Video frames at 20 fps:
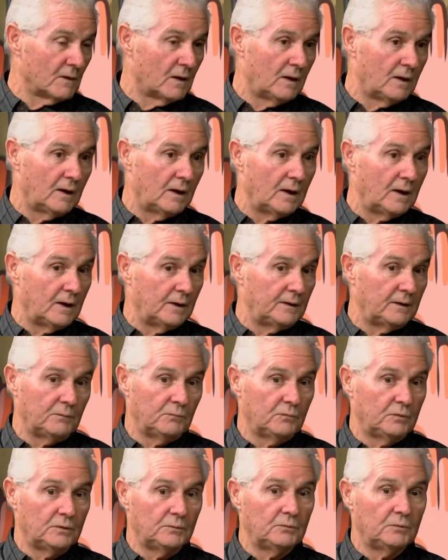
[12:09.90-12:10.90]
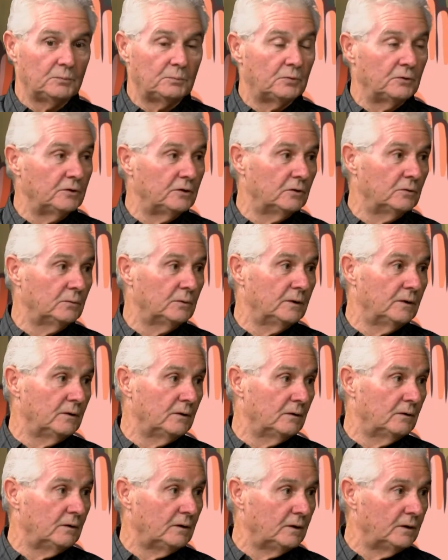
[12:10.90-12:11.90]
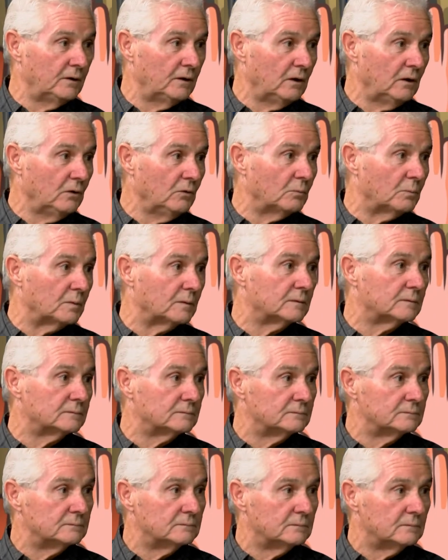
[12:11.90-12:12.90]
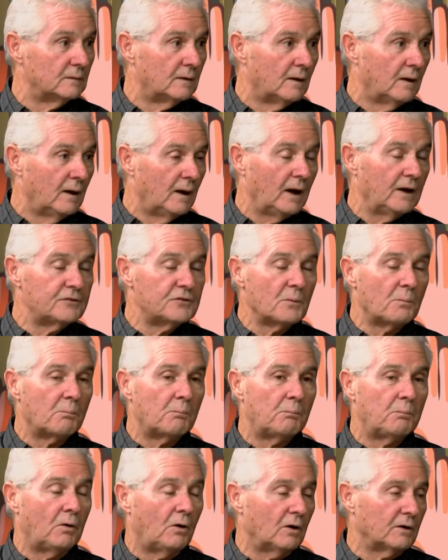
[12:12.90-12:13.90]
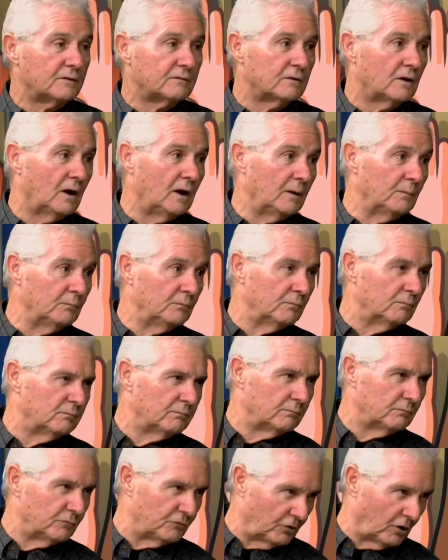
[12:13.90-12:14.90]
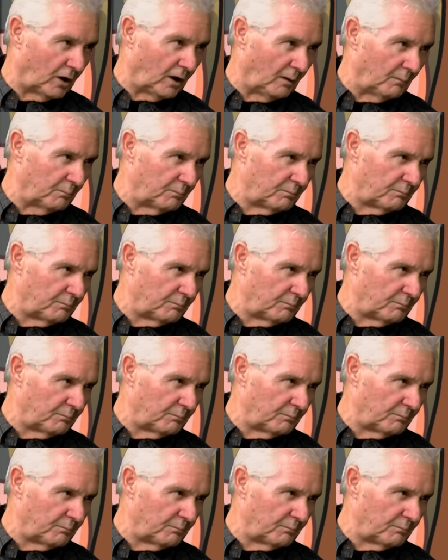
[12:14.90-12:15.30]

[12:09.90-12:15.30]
And then we will put you in the loop. It's a part-time job.